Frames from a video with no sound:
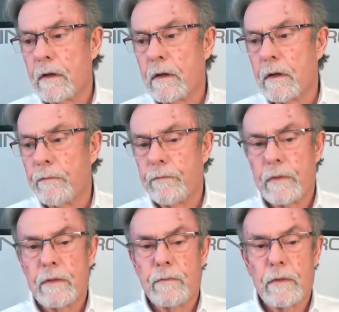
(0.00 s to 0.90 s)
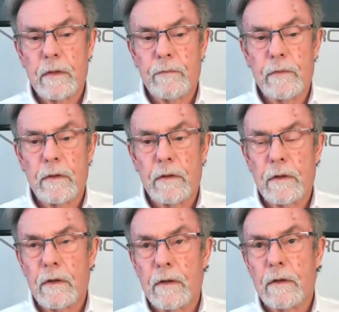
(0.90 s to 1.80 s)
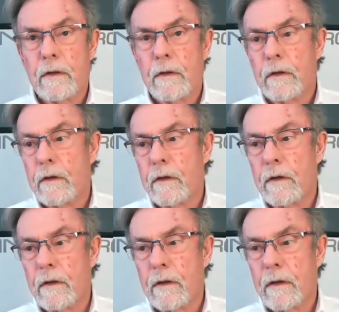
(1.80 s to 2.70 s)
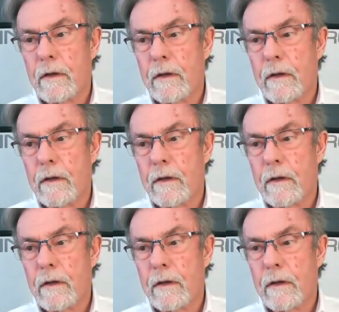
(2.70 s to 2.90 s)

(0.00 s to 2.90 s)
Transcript: What is the real issue? I hear it's too wide.